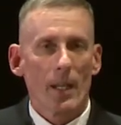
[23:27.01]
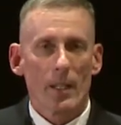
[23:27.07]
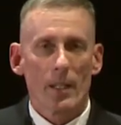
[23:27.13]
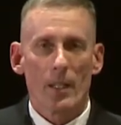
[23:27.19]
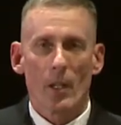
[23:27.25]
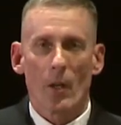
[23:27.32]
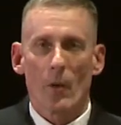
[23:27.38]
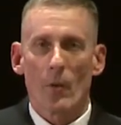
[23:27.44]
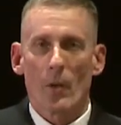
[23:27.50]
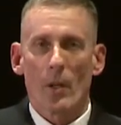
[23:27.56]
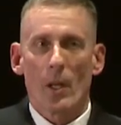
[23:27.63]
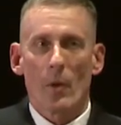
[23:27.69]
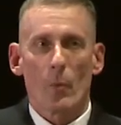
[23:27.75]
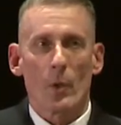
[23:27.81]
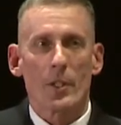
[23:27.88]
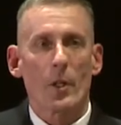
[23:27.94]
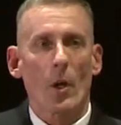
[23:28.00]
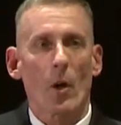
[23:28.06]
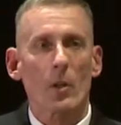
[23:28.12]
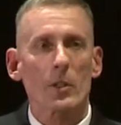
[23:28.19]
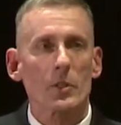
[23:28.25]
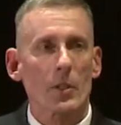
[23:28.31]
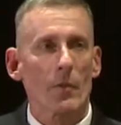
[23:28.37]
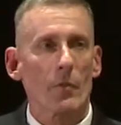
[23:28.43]
you know,
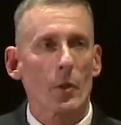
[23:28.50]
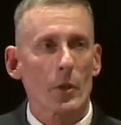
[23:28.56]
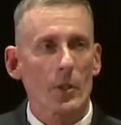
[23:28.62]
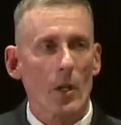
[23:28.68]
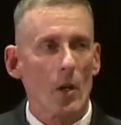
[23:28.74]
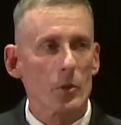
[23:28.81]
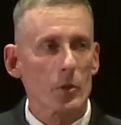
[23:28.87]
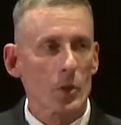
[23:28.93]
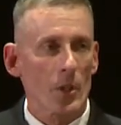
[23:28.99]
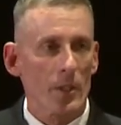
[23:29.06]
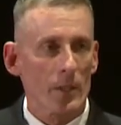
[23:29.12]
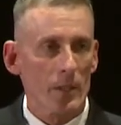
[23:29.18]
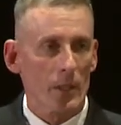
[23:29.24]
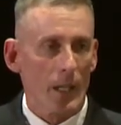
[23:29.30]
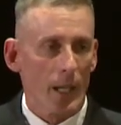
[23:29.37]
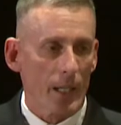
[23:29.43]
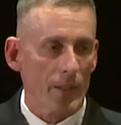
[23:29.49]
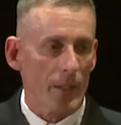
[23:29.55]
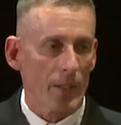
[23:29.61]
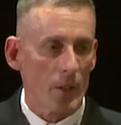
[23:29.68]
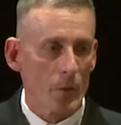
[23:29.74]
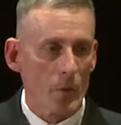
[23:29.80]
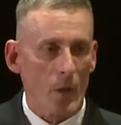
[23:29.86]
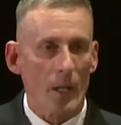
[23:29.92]
regardless of your culture and the
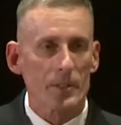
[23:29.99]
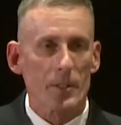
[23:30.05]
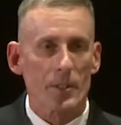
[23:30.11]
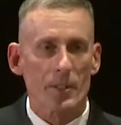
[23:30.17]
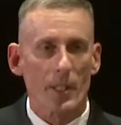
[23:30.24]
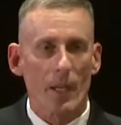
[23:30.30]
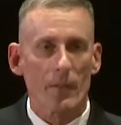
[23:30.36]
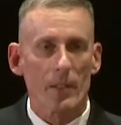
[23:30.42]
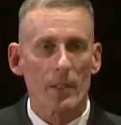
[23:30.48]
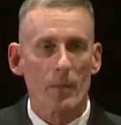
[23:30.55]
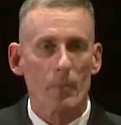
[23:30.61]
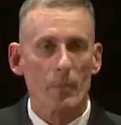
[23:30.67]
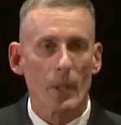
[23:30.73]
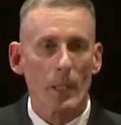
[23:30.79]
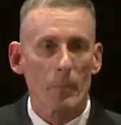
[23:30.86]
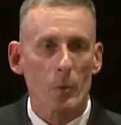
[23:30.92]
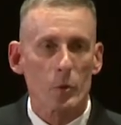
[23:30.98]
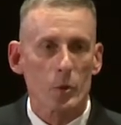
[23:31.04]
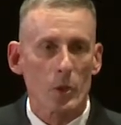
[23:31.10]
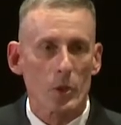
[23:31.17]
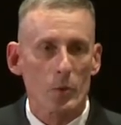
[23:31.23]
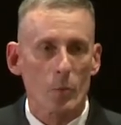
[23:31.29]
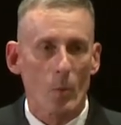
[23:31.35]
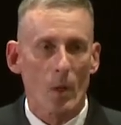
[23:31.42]
nuances of it, people
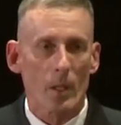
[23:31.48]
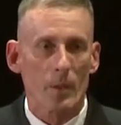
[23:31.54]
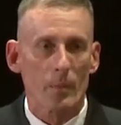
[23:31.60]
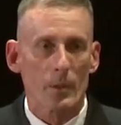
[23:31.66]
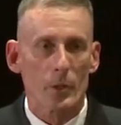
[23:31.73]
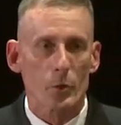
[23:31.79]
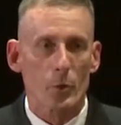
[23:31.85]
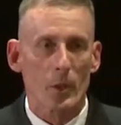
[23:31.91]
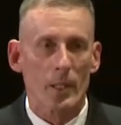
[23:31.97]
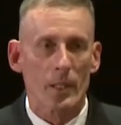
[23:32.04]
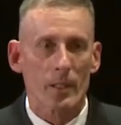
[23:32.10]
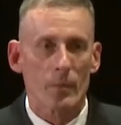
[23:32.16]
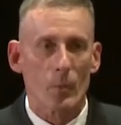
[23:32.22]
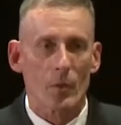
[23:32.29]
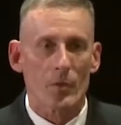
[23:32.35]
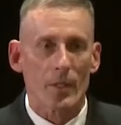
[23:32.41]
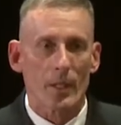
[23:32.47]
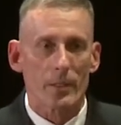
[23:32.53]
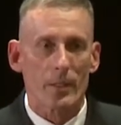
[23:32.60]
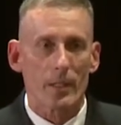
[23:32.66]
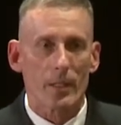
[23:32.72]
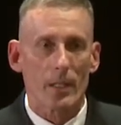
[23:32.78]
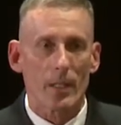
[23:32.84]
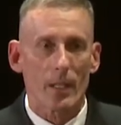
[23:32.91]
just want to be treated with
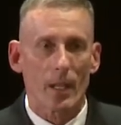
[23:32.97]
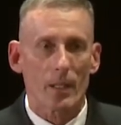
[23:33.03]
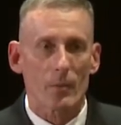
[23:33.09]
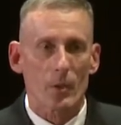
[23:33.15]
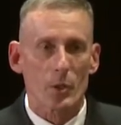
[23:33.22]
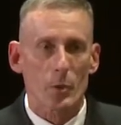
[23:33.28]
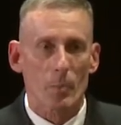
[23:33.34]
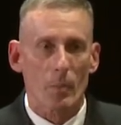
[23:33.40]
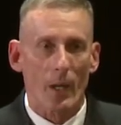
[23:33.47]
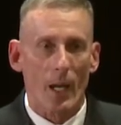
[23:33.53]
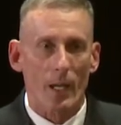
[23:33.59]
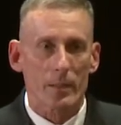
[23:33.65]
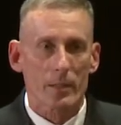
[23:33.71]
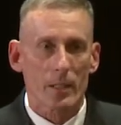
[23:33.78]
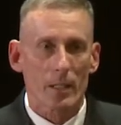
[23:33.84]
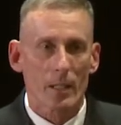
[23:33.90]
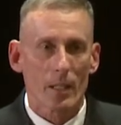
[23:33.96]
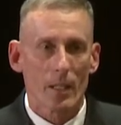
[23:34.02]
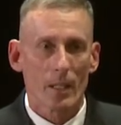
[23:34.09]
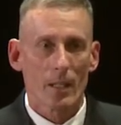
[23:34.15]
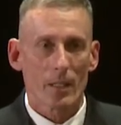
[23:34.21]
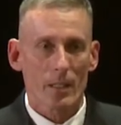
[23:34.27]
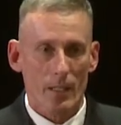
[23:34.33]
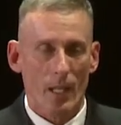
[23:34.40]
dignity and respect.
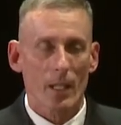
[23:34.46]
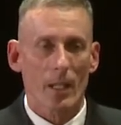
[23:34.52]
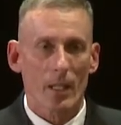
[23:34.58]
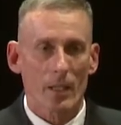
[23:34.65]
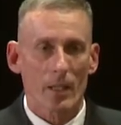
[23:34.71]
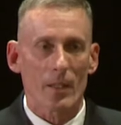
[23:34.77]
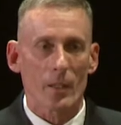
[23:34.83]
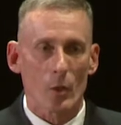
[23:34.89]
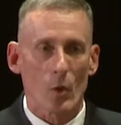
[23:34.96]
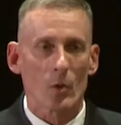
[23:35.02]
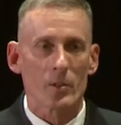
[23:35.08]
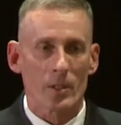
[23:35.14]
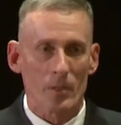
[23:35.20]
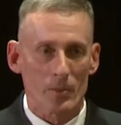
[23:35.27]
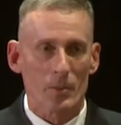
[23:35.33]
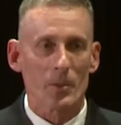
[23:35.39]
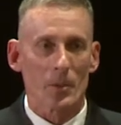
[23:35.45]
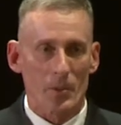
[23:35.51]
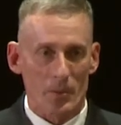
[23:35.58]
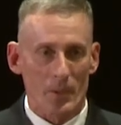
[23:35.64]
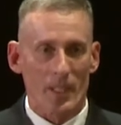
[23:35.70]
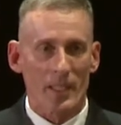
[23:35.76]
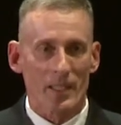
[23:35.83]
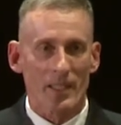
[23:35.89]
Kind of the golden rule,
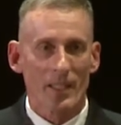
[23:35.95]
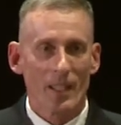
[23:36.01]
right?